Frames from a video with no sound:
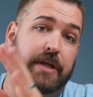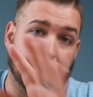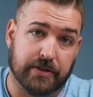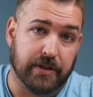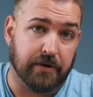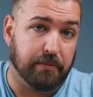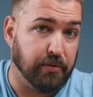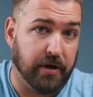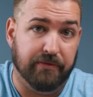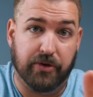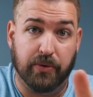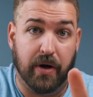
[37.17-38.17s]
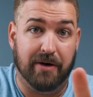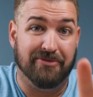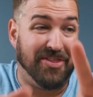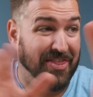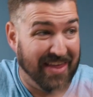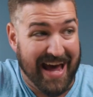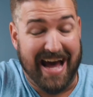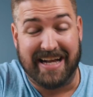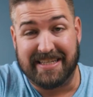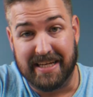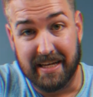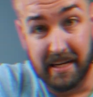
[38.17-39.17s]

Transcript: Here's a little preview of that.